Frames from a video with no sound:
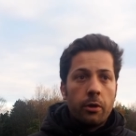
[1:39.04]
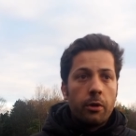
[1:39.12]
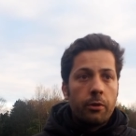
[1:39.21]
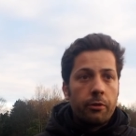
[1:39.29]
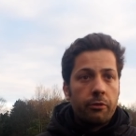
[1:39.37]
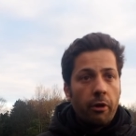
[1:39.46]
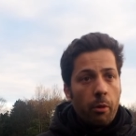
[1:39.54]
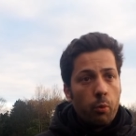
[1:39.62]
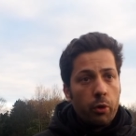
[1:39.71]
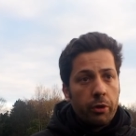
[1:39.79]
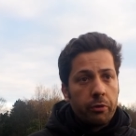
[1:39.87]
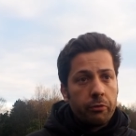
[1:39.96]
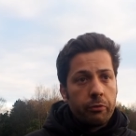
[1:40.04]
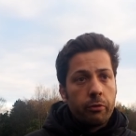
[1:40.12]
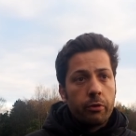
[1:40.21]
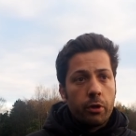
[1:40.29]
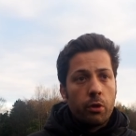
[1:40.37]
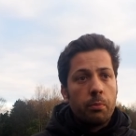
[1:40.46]
their time with us,
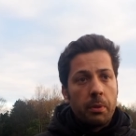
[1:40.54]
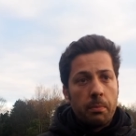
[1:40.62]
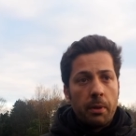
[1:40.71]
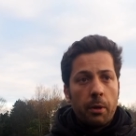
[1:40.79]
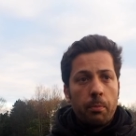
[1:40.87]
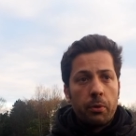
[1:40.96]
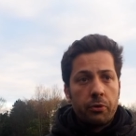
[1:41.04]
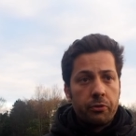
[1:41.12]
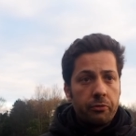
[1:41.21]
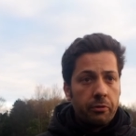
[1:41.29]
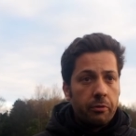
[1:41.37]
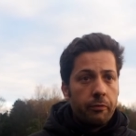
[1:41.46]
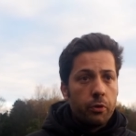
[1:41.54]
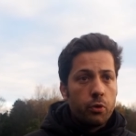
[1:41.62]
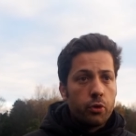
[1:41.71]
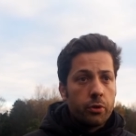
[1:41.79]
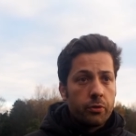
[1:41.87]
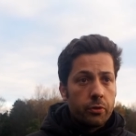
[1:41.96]
they're going to be better persons in the
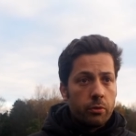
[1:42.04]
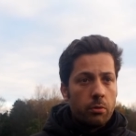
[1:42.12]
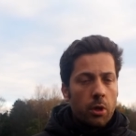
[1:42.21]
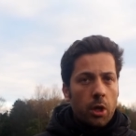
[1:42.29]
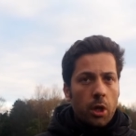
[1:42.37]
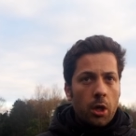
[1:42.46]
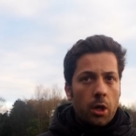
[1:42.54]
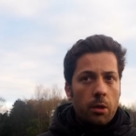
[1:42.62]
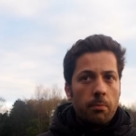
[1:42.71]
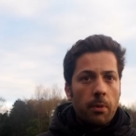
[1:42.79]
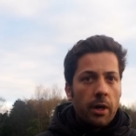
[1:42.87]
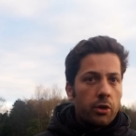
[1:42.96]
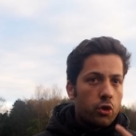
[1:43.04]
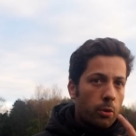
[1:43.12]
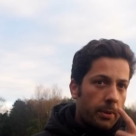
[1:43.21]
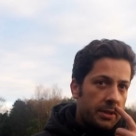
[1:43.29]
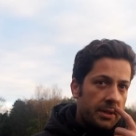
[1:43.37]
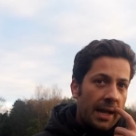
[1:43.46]
future. So, in my job
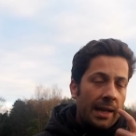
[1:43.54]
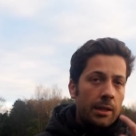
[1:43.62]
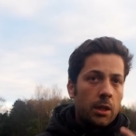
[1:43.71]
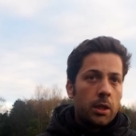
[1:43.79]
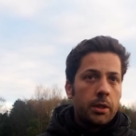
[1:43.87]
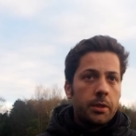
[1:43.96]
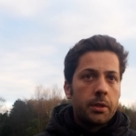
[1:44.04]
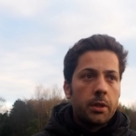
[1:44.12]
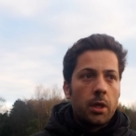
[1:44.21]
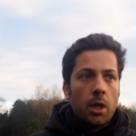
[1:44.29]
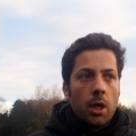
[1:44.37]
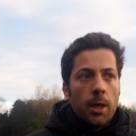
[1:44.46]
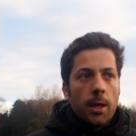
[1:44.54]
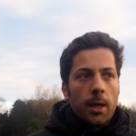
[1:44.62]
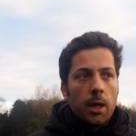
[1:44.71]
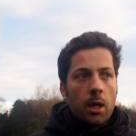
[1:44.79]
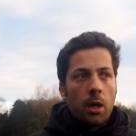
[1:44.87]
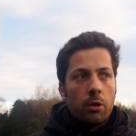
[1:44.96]
as an analyst,
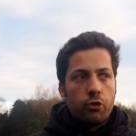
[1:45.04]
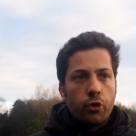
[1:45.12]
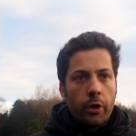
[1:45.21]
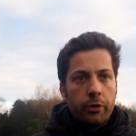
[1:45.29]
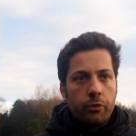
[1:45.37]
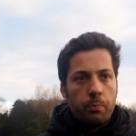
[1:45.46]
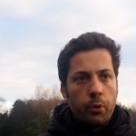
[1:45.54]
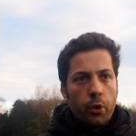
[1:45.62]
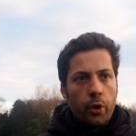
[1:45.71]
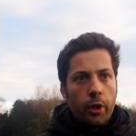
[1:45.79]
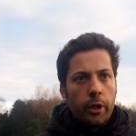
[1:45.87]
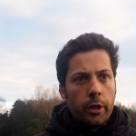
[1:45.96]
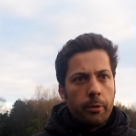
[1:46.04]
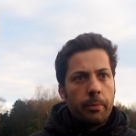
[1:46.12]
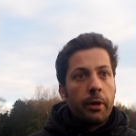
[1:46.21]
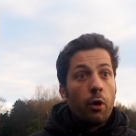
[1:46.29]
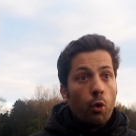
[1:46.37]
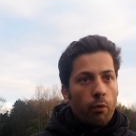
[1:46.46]
uh, I try to put a little
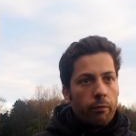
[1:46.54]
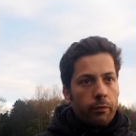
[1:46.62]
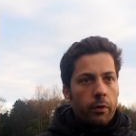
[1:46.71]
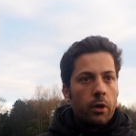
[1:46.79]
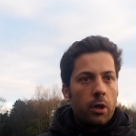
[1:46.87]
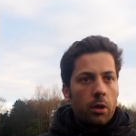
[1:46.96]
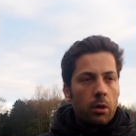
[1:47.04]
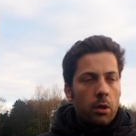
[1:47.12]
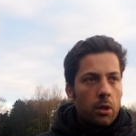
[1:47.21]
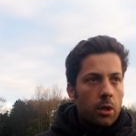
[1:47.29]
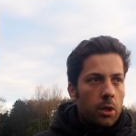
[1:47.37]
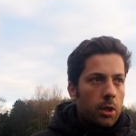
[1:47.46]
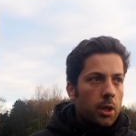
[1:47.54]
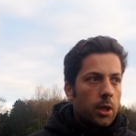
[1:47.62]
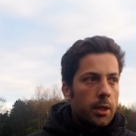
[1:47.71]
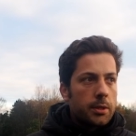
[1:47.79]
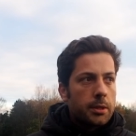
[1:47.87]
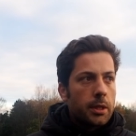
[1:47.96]
bit of the,
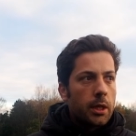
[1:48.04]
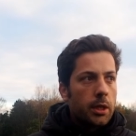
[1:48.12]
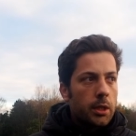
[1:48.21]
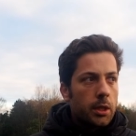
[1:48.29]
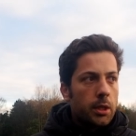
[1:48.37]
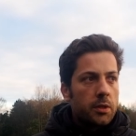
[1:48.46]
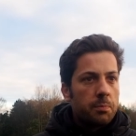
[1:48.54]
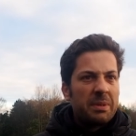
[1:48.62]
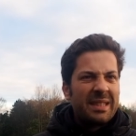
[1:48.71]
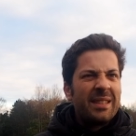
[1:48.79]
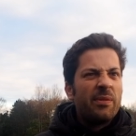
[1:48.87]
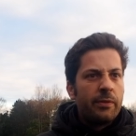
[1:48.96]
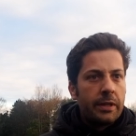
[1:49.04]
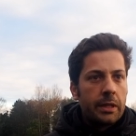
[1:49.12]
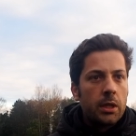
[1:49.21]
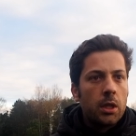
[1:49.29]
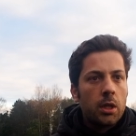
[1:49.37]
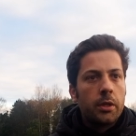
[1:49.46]
let's say, the specific
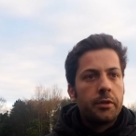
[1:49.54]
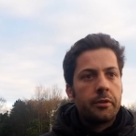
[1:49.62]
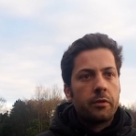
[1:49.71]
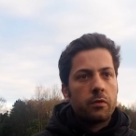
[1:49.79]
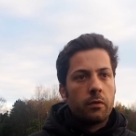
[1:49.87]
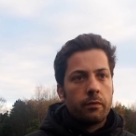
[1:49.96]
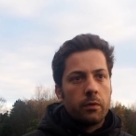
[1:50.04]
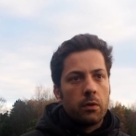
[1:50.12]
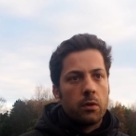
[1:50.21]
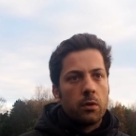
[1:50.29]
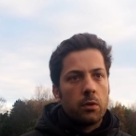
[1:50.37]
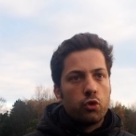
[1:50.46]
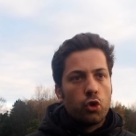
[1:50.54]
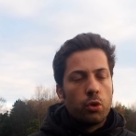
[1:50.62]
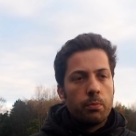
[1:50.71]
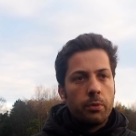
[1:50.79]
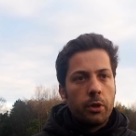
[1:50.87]
details of the job.